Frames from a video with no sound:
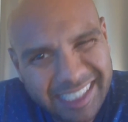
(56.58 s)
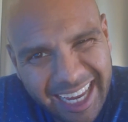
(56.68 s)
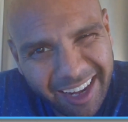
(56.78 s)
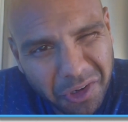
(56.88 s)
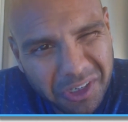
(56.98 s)

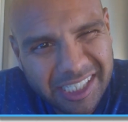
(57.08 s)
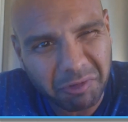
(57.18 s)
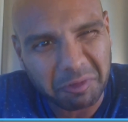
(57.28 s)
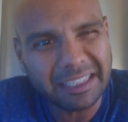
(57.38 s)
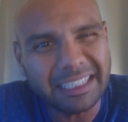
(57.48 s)
Xandr
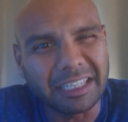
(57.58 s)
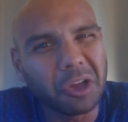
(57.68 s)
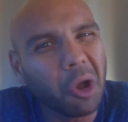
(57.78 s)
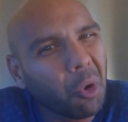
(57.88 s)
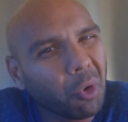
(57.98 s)
isn't really
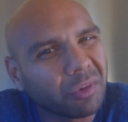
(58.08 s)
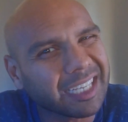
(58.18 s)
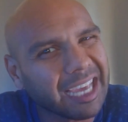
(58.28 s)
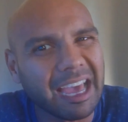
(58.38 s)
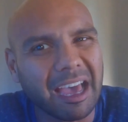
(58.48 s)
known
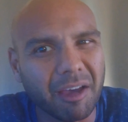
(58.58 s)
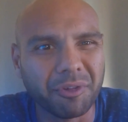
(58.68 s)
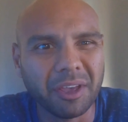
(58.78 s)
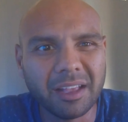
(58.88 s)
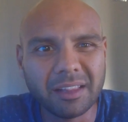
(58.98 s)
to
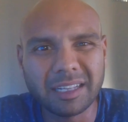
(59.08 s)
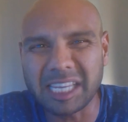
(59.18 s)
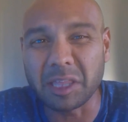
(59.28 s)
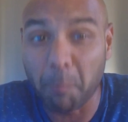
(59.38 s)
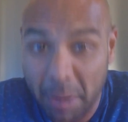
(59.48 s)
have let's
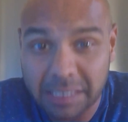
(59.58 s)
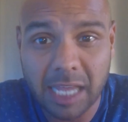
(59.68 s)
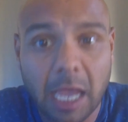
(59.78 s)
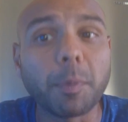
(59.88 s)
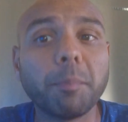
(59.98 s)
say, the best
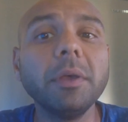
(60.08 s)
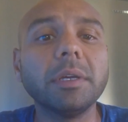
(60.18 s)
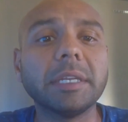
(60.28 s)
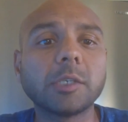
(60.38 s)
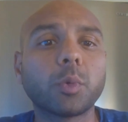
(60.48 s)

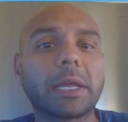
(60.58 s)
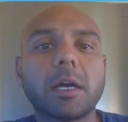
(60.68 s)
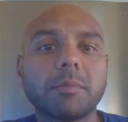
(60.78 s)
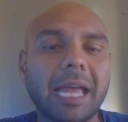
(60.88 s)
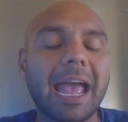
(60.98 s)
capabilities when it
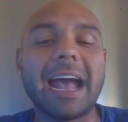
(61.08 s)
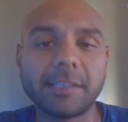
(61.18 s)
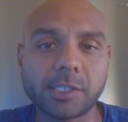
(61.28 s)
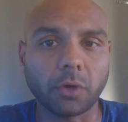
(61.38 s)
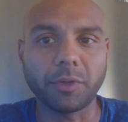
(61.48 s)
comes to
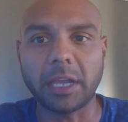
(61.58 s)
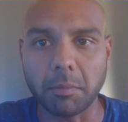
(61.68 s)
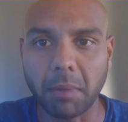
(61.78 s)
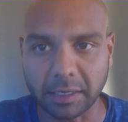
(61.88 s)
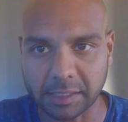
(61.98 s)
ad serving
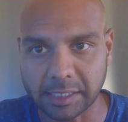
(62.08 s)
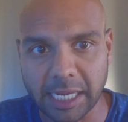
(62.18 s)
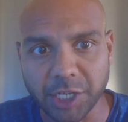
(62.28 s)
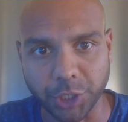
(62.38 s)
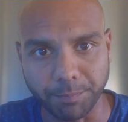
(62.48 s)
and
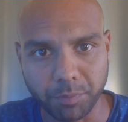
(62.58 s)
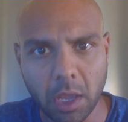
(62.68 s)
monetization.